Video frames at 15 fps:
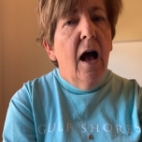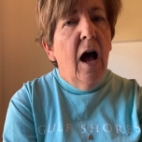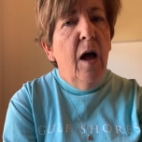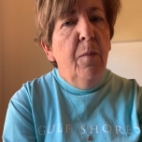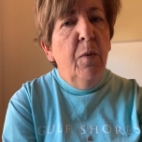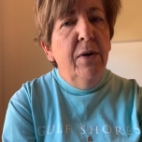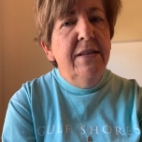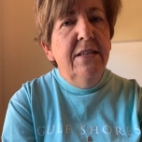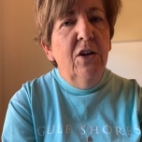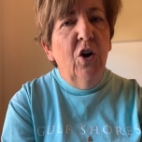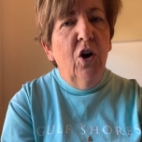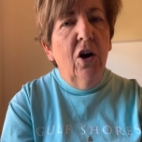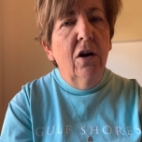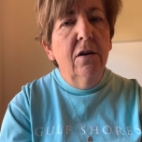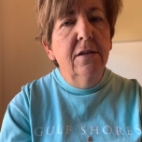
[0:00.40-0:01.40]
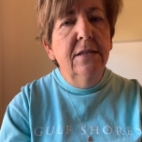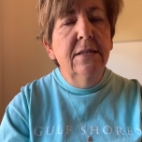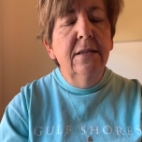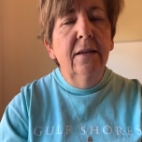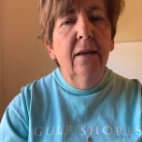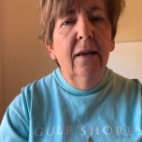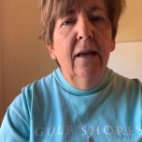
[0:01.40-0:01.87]
Hi, boys and
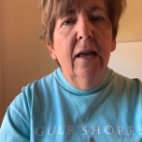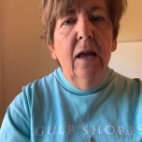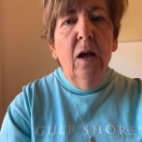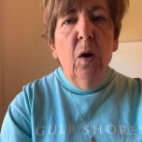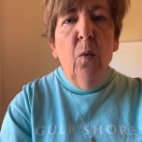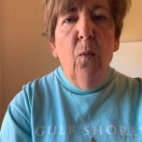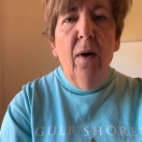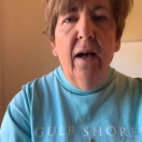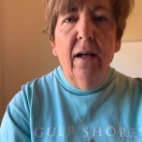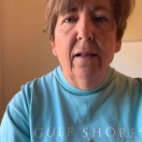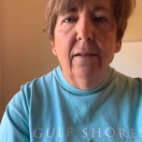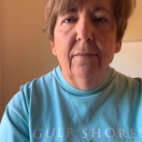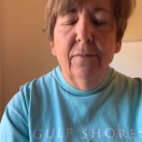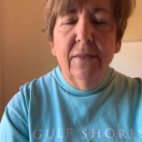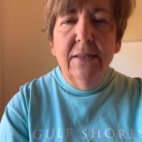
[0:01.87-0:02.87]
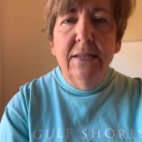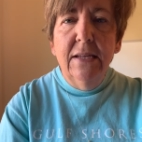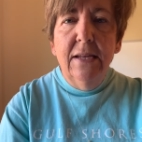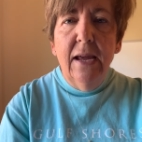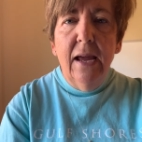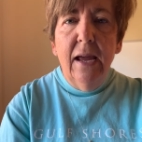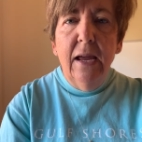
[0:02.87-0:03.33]
girls. Well,
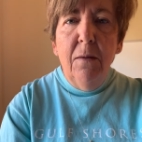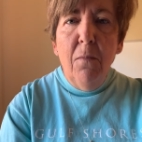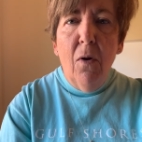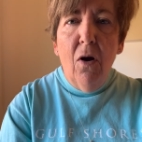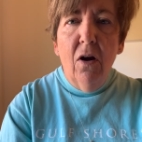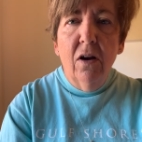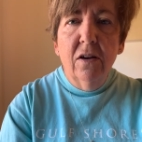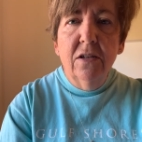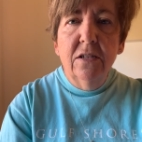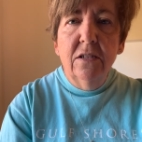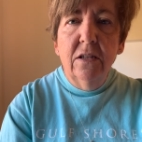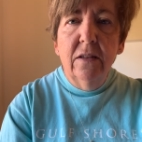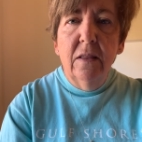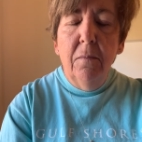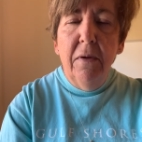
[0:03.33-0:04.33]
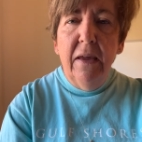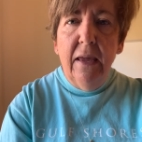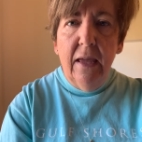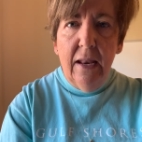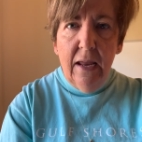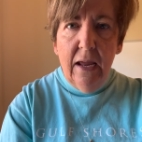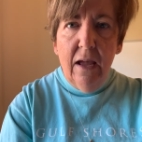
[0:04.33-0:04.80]
today marks the
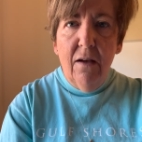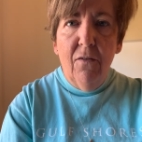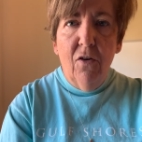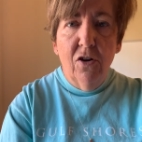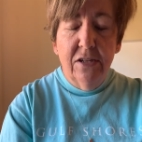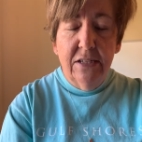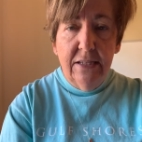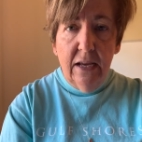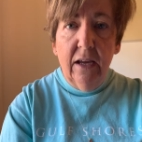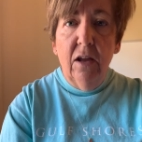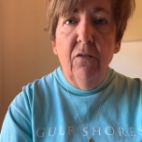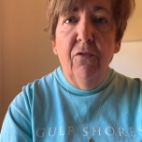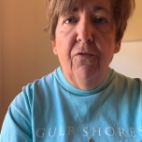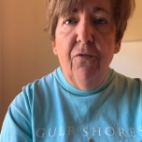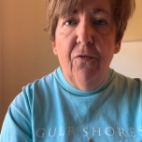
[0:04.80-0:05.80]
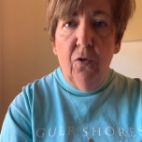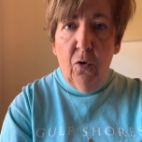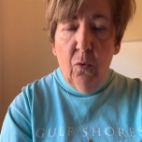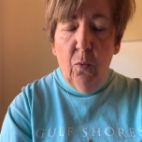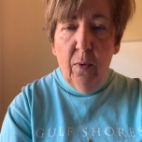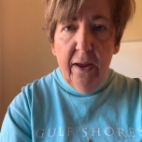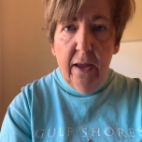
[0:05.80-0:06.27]
beginning of our second
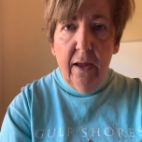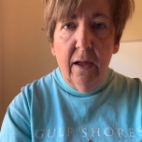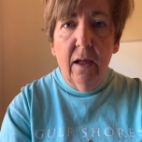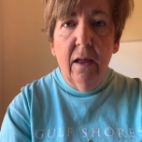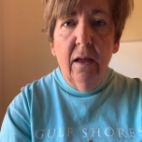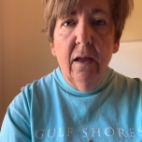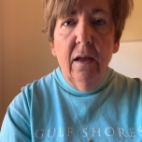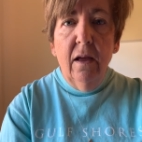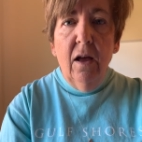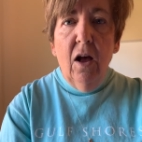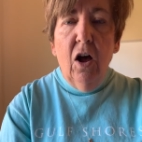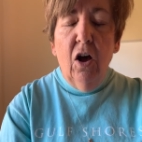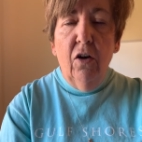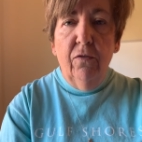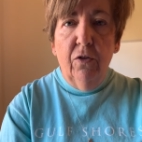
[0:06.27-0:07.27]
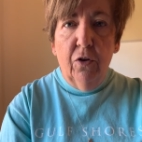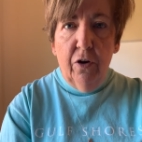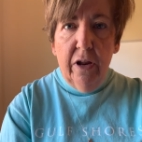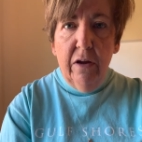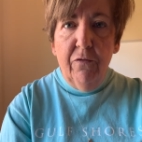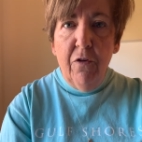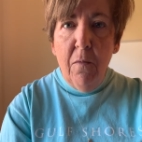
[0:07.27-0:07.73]
full week of
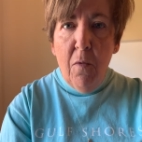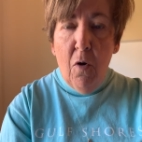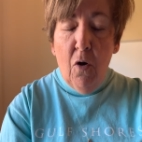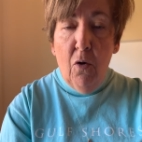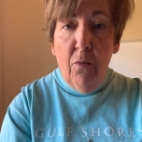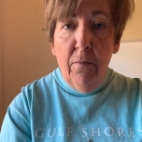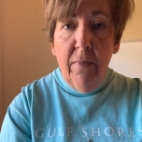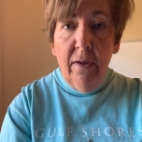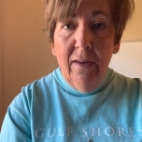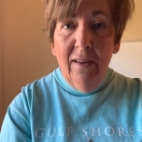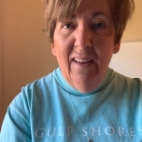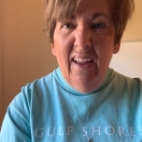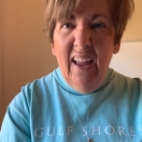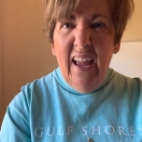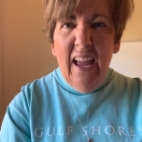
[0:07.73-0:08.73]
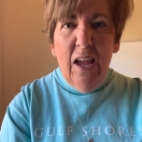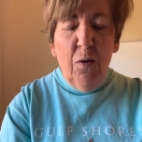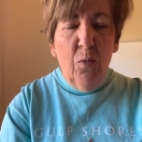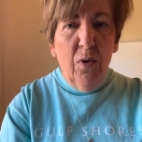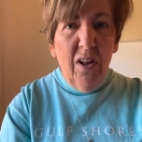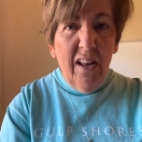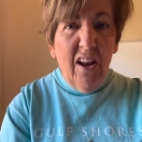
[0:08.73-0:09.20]
learning from home
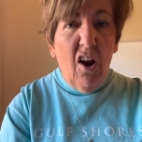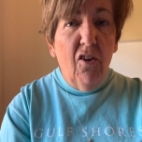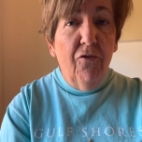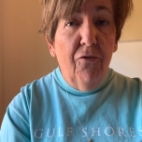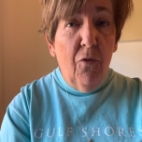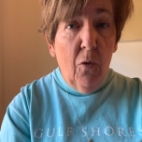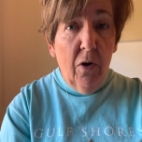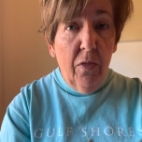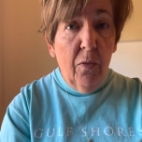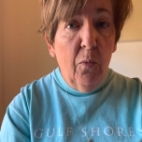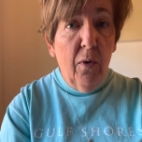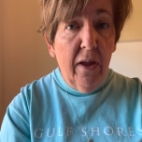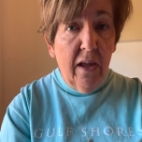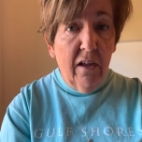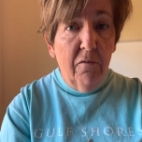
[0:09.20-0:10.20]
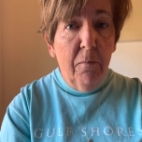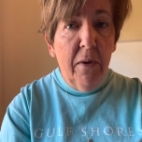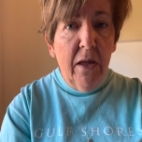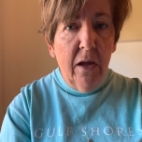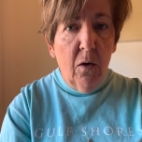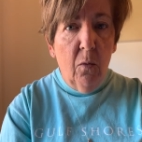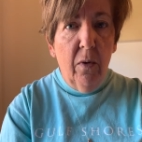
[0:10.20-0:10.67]
and really our fourth week of
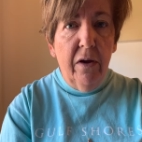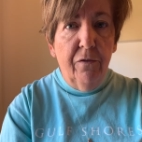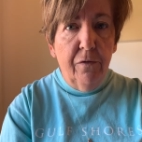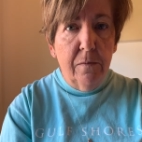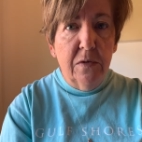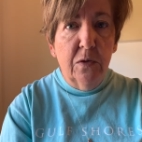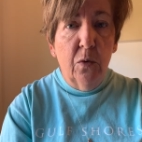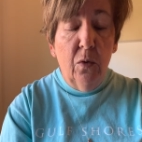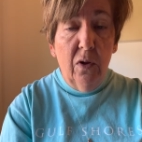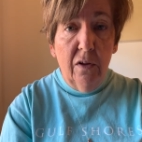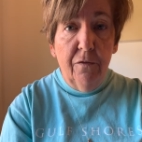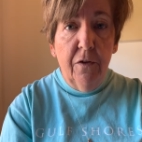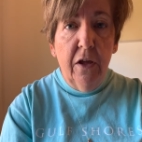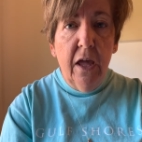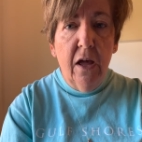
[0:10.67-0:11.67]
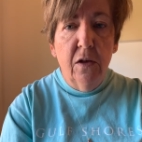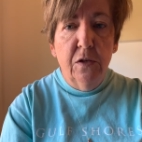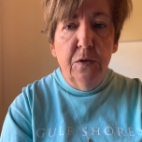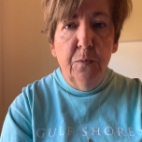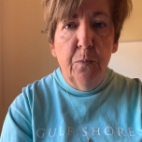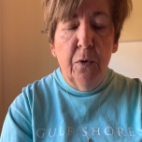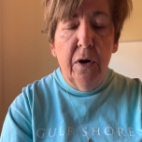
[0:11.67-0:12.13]
being away from school if you count
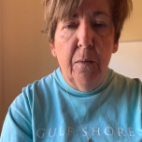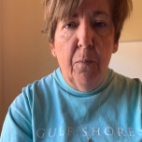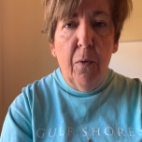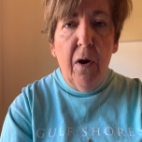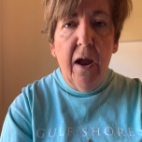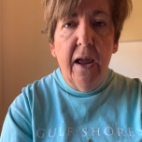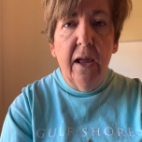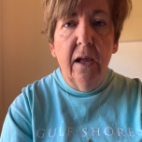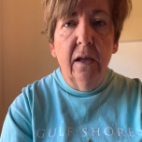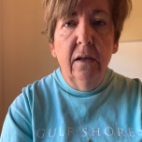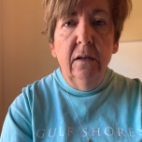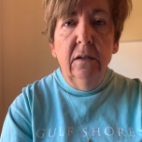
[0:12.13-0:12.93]
spring break.